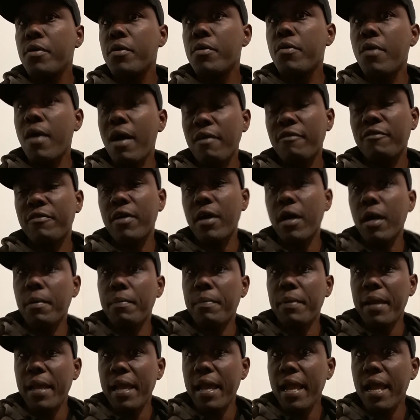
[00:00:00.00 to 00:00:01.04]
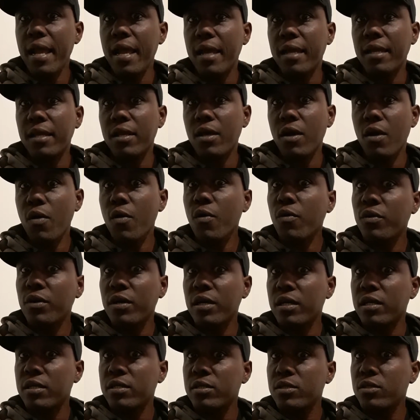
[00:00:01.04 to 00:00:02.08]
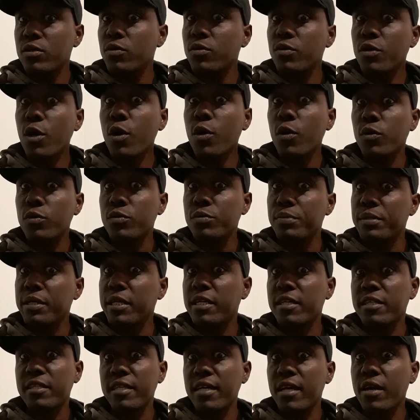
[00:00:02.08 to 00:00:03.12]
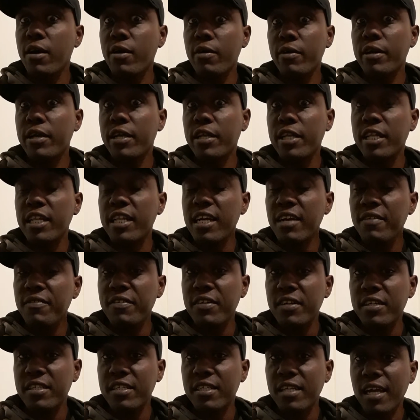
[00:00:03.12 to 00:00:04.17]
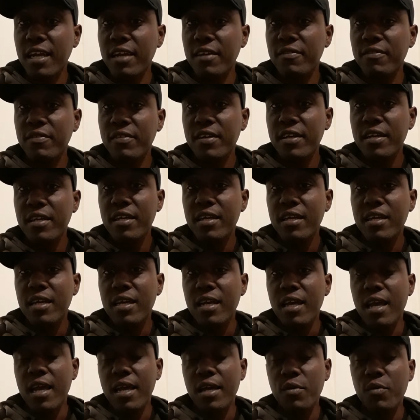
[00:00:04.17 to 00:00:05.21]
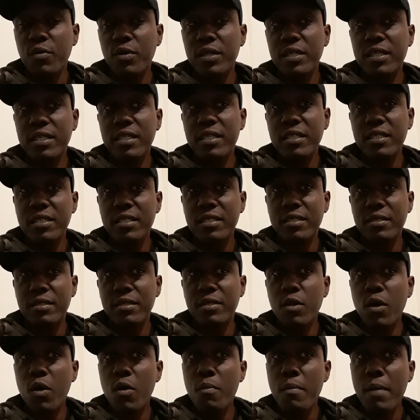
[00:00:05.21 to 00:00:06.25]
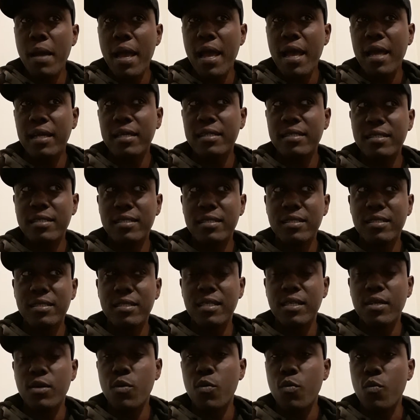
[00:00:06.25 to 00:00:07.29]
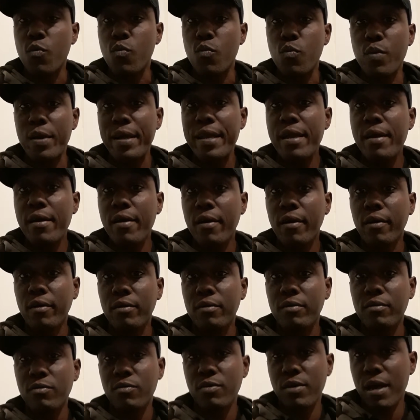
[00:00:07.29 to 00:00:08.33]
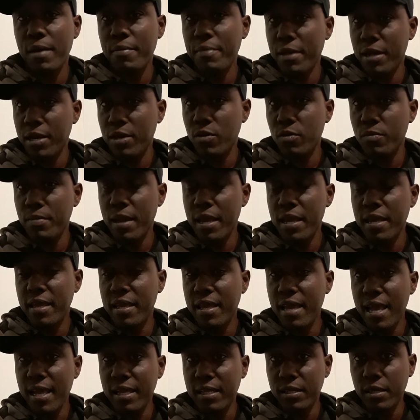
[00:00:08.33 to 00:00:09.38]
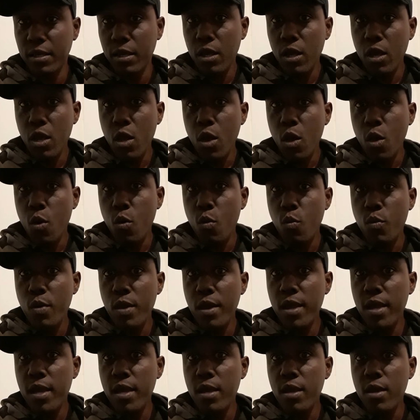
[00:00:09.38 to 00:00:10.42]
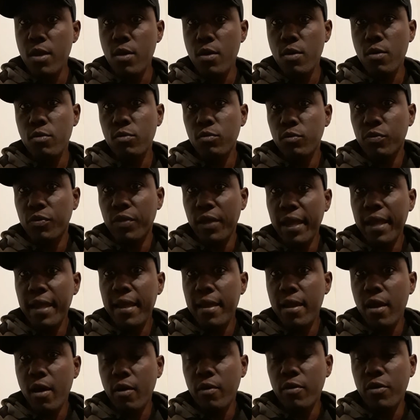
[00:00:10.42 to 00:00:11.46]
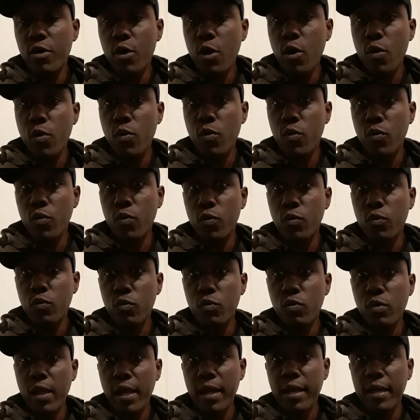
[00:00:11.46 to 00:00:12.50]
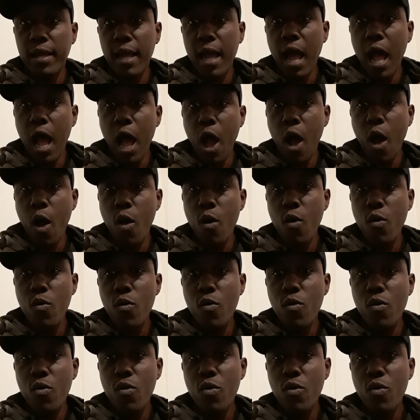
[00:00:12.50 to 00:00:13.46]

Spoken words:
who have an upper hand on us. Who knows? Because they already living this life. And with these nomads, well, I'm not a nomad yet. They know like how